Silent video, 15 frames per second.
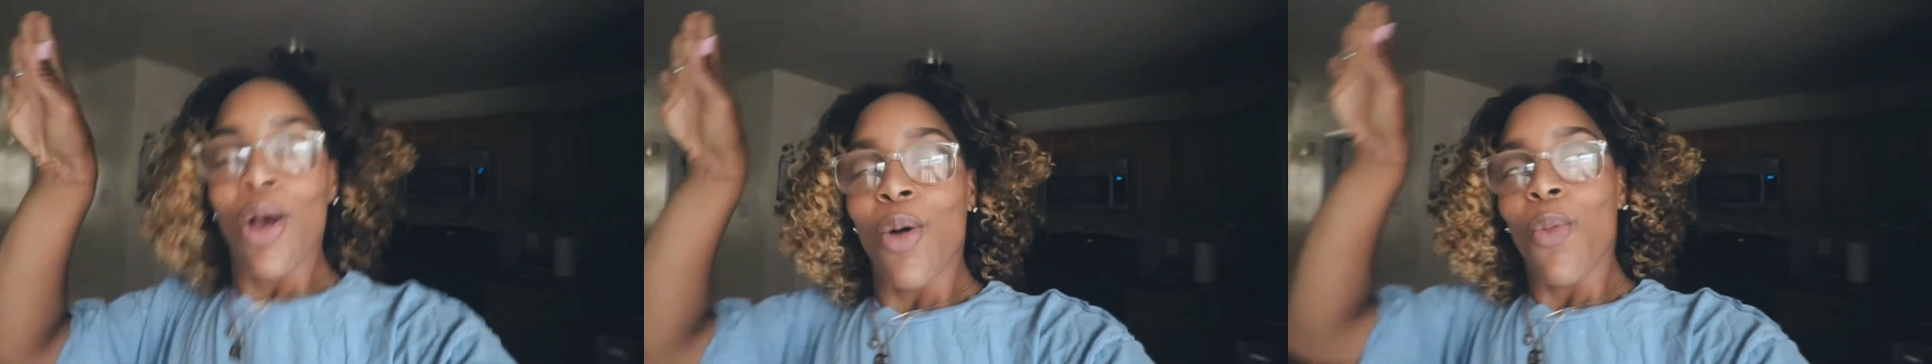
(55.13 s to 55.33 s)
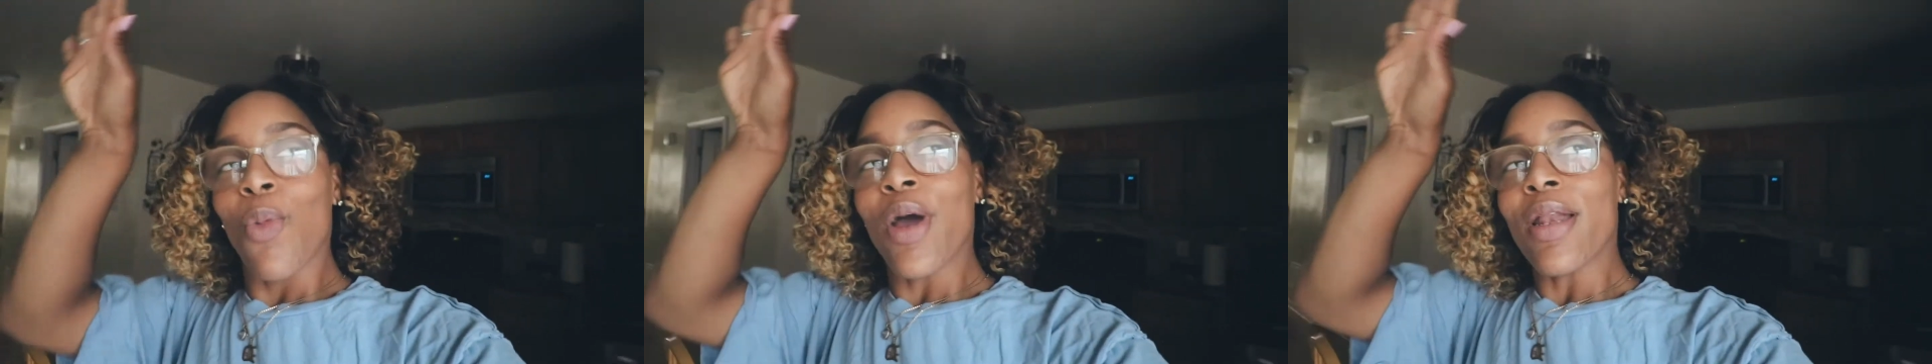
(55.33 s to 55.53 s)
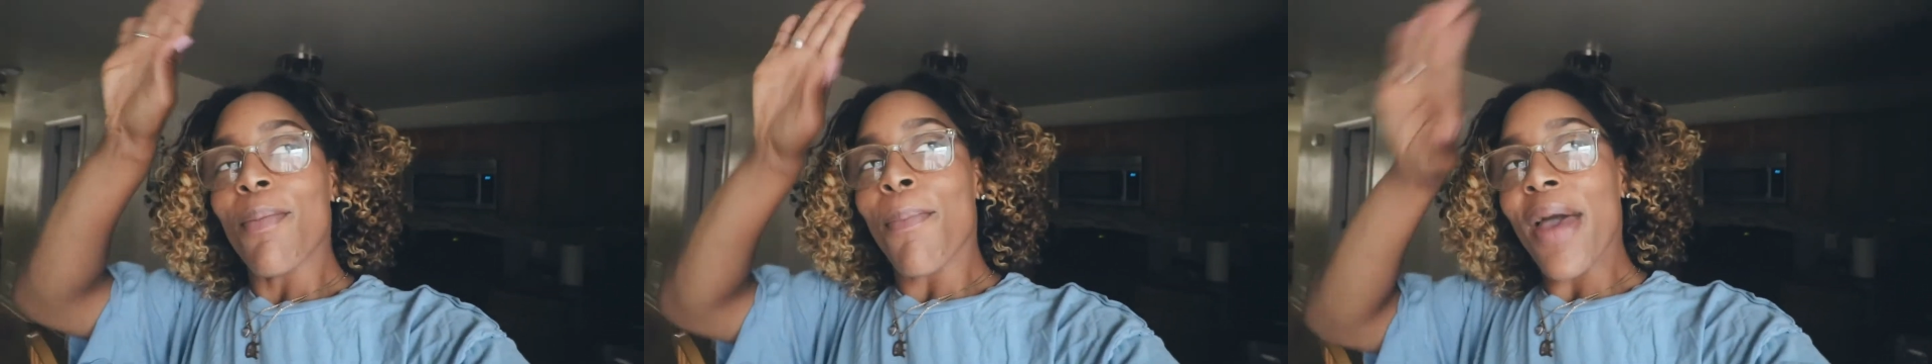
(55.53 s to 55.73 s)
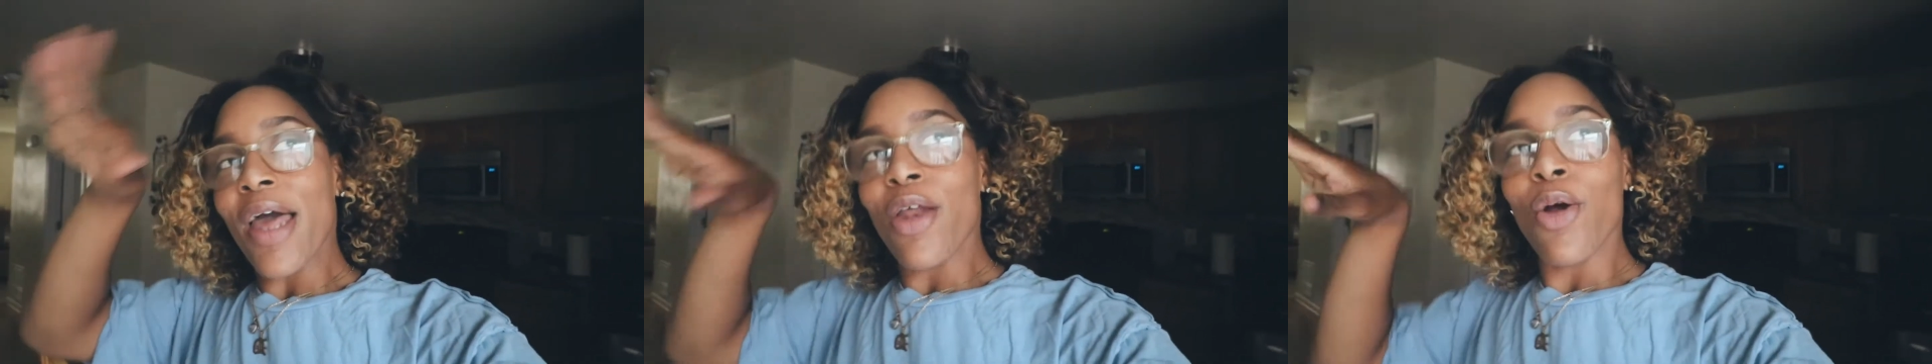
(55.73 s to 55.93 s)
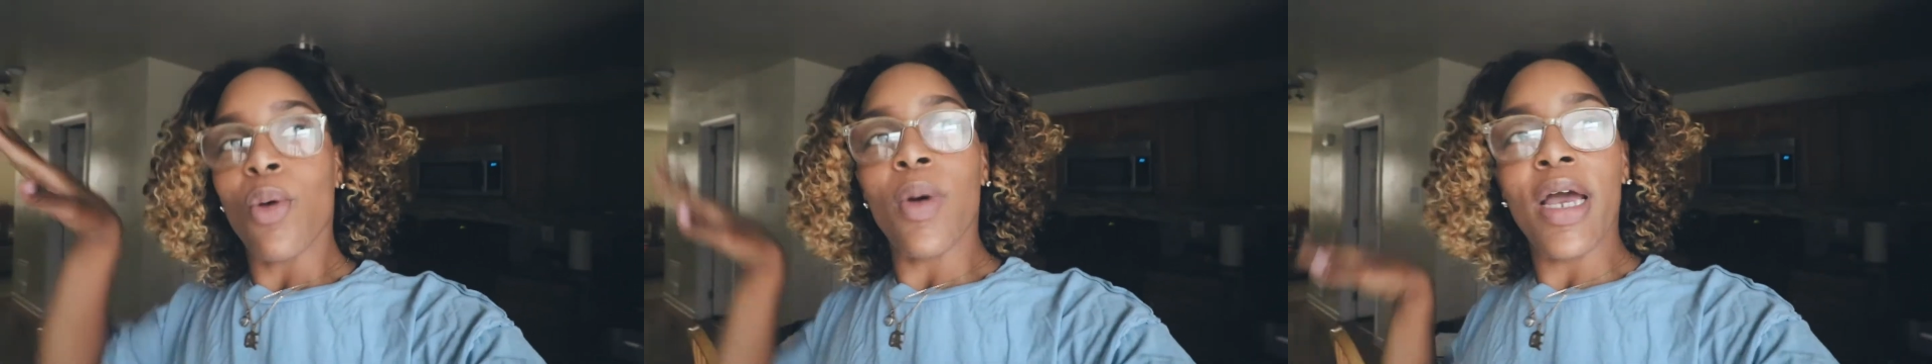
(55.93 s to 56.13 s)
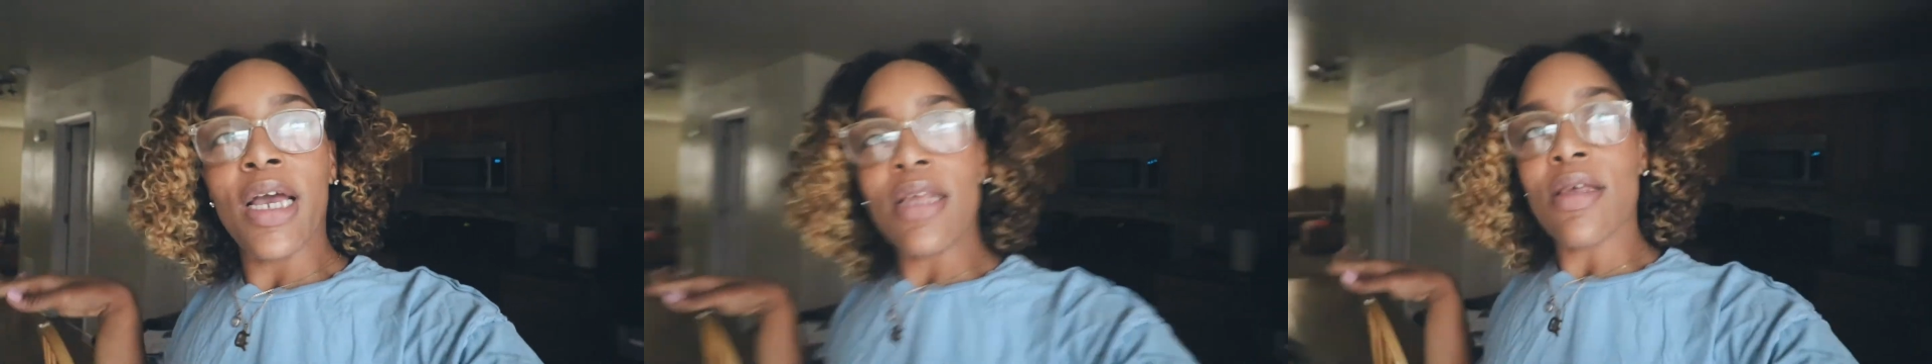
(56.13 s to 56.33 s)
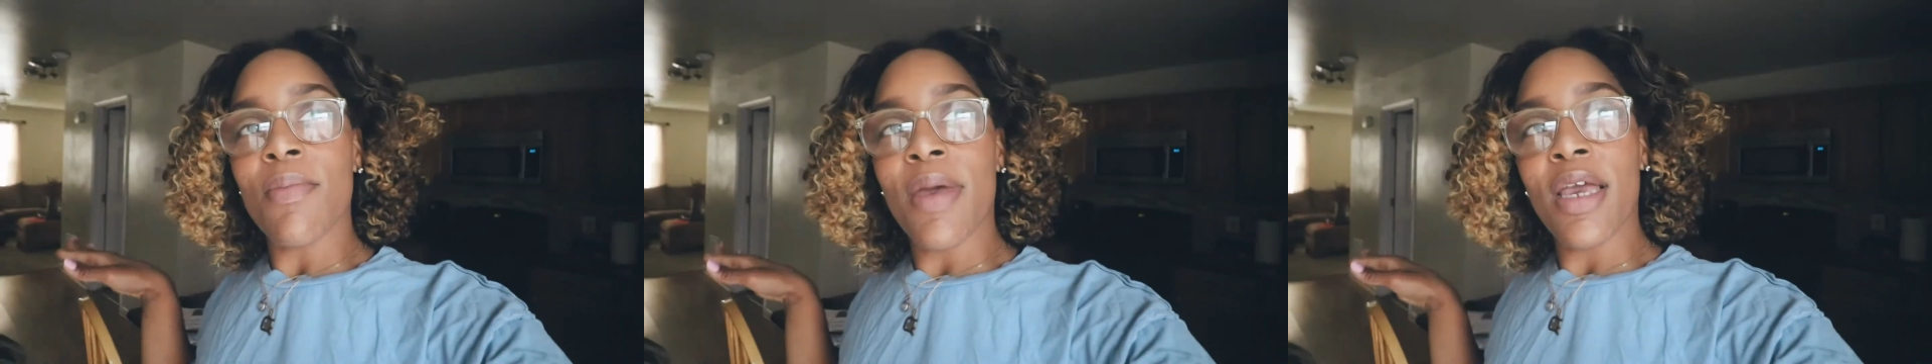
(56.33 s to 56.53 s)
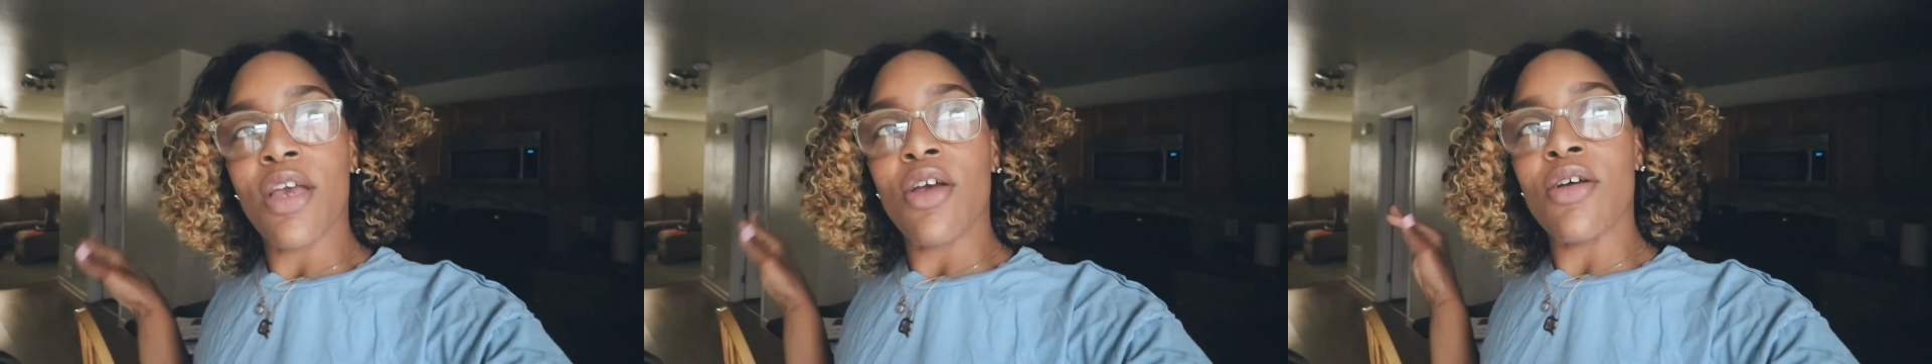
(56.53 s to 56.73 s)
what better way to make